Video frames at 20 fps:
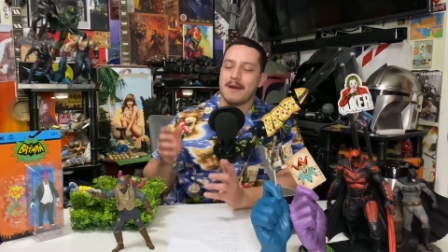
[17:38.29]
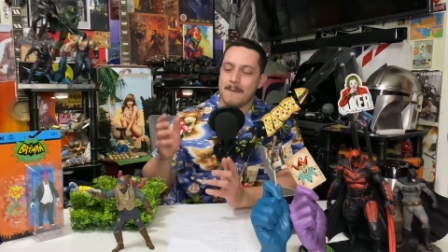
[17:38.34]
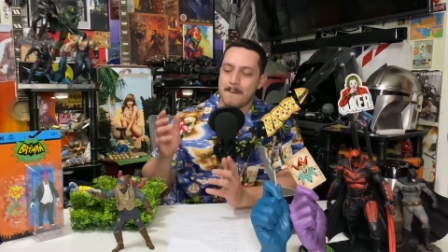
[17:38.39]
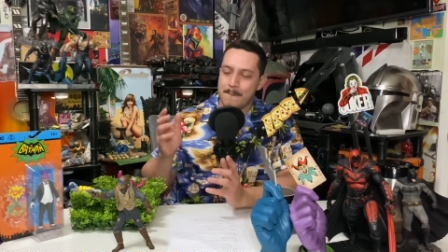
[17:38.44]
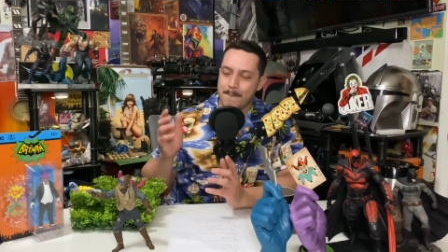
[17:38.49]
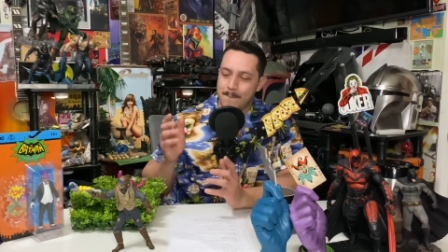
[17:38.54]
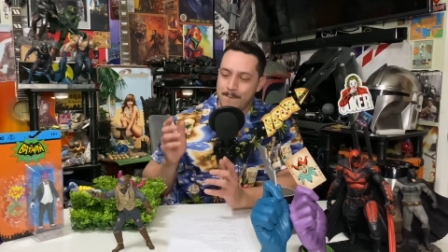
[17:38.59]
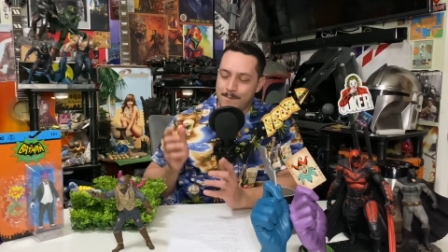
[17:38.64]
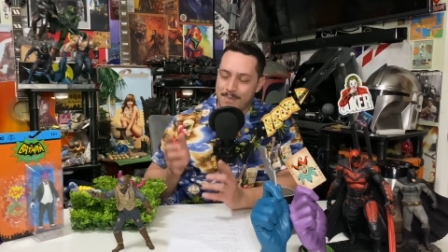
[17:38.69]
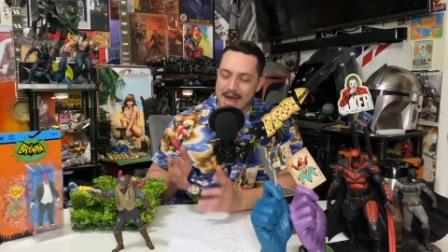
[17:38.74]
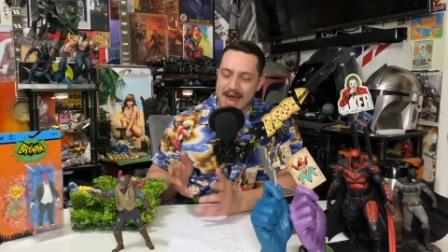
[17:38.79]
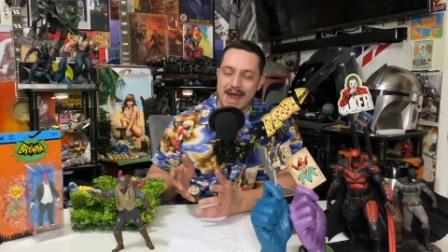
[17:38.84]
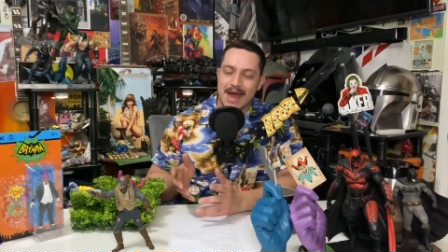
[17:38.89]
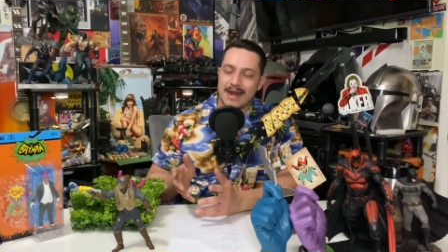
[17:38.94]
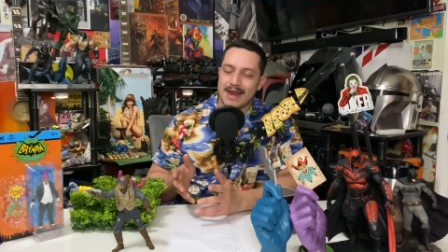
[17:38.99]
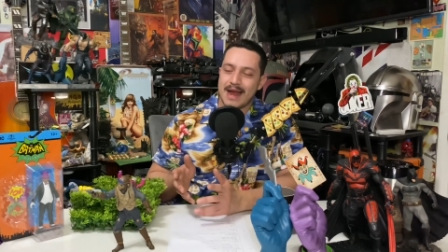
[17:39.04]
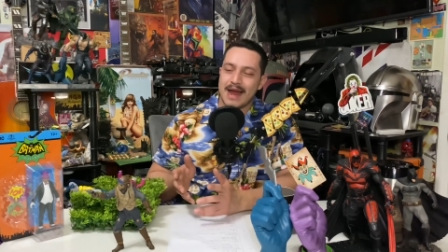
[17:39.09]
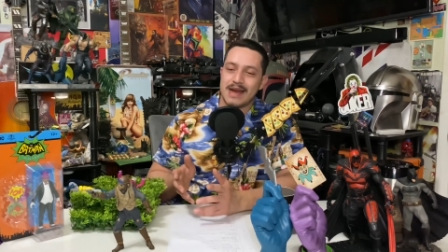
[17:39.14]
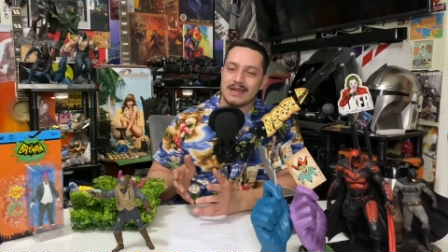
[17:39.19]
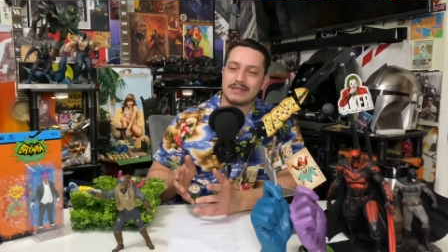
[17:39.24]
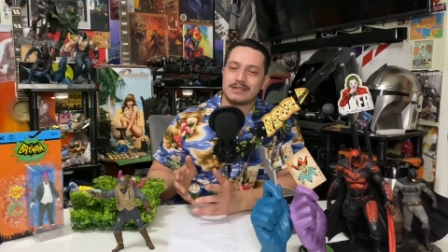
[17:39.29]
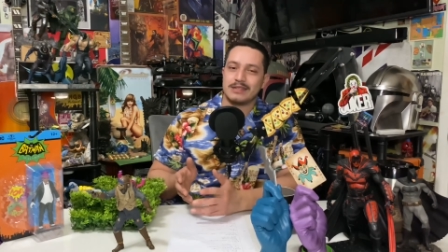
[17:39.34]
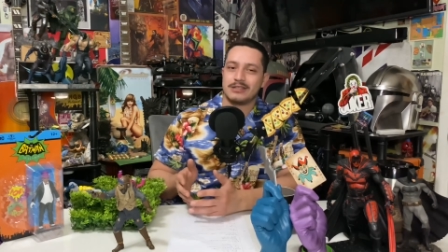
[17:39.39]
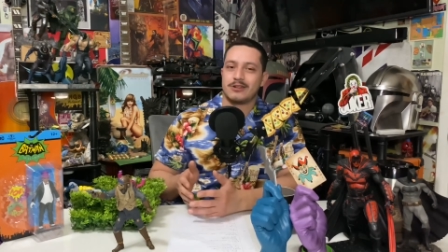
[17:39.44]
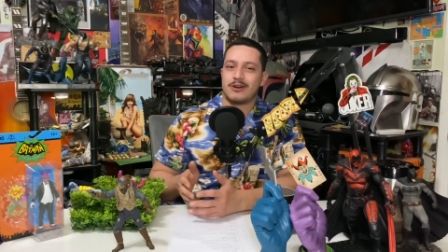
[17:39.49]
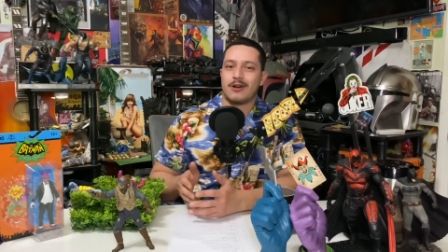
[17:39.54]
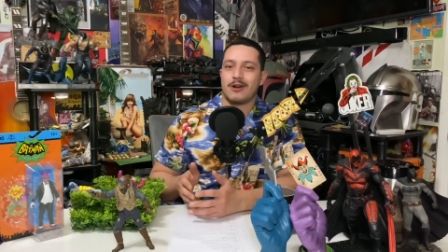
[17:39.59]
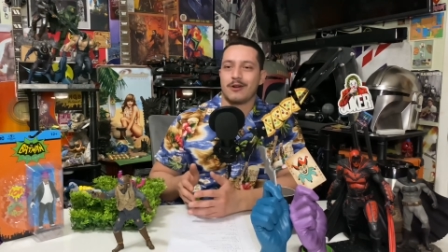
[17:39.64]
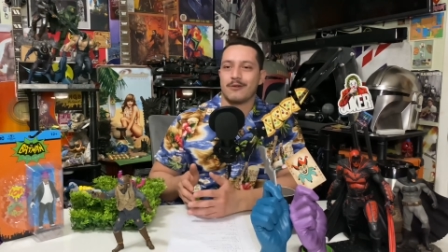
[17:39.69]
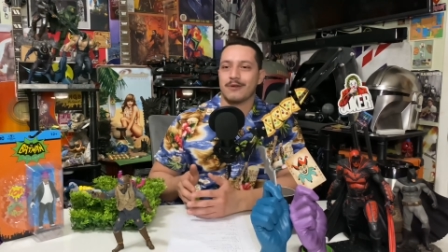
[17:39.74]
badass
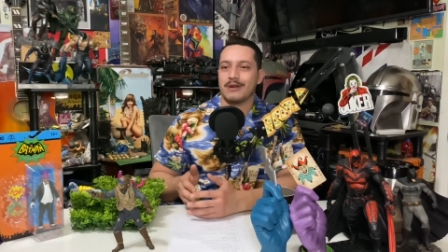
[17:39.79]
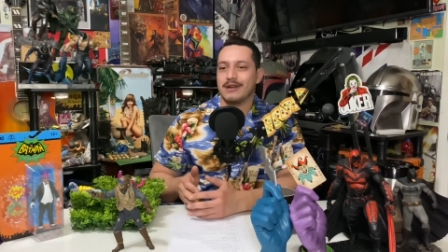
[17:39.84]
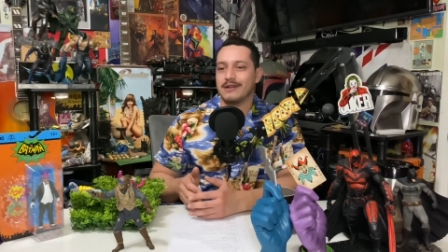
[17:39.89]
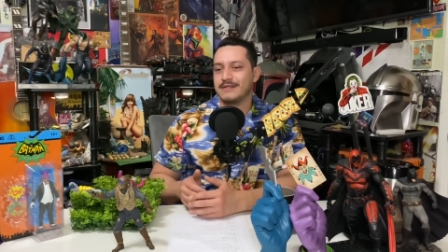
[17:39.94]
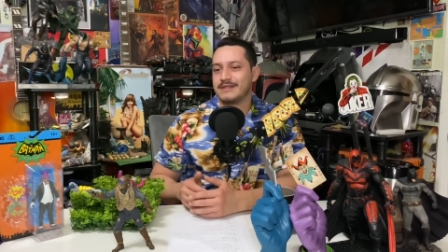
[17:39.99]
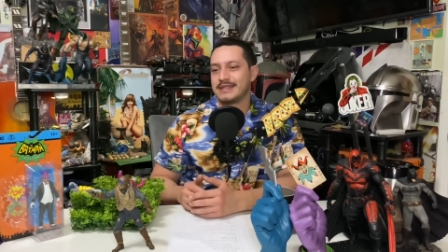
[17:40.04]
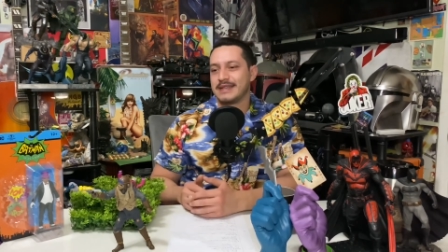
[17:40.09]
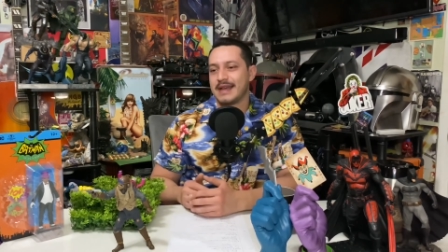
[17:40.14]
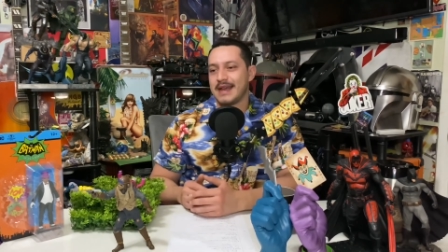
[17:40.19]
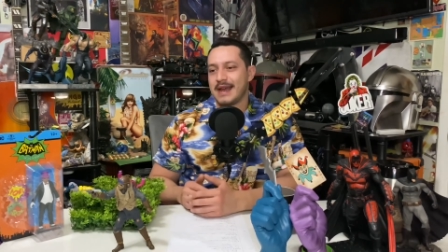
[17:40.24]
guitar riffs.